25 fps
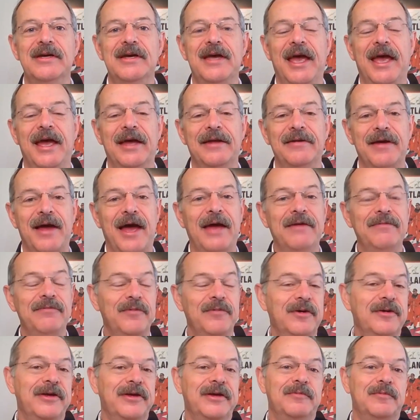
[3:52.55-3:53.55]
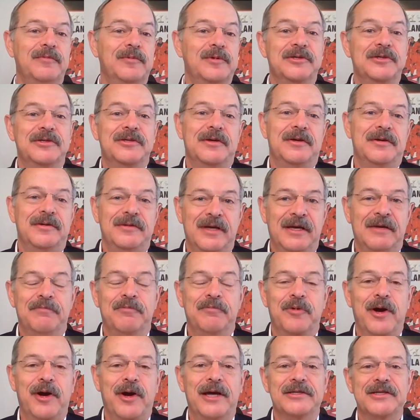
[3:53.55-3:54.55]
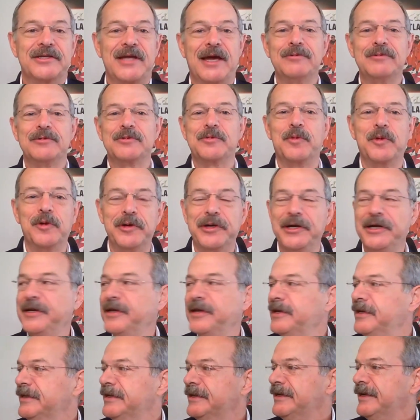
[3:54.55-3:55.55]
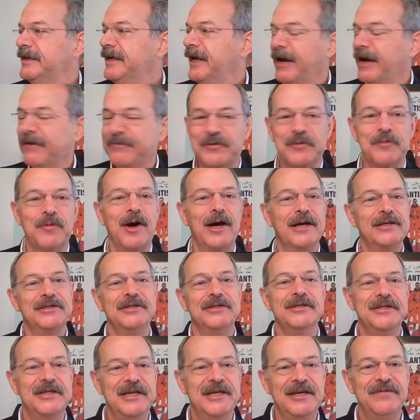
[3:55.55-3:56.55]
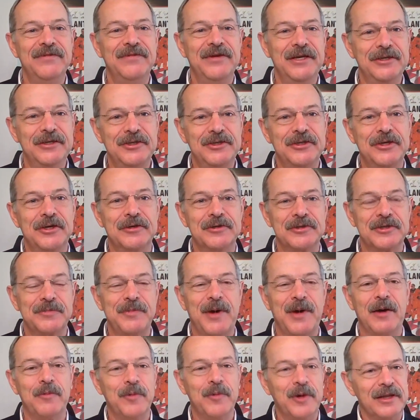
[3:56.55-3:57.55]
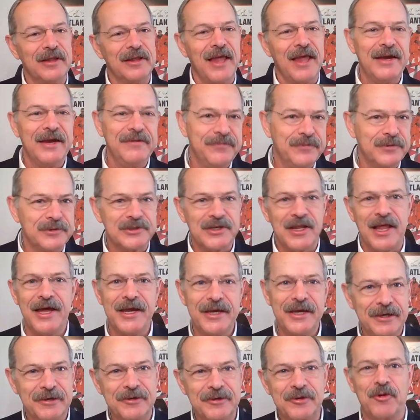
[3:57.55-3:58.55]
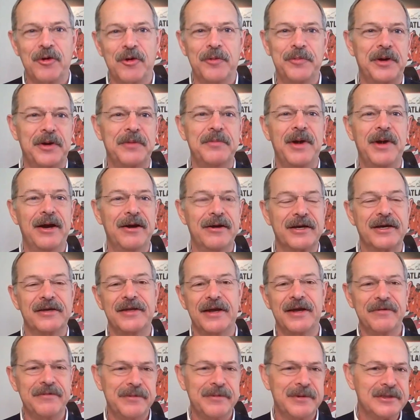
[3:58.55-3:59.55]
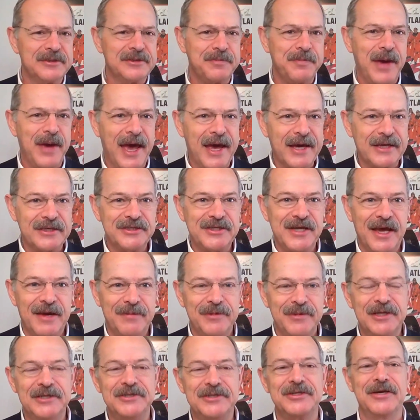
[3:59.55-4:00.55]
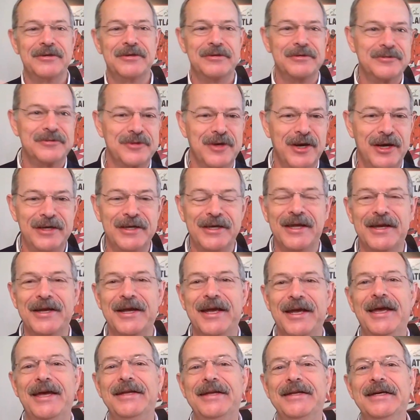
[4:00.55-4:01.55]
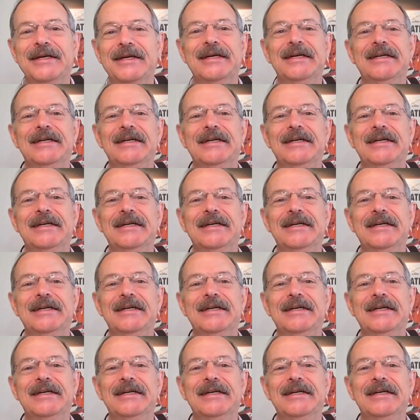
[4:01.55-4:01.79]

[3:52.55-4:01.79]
And I really was impressed. I was worried after watching TV shows about what life was like in corporate America, that everybody's backstabbing each other and trying to get ahead.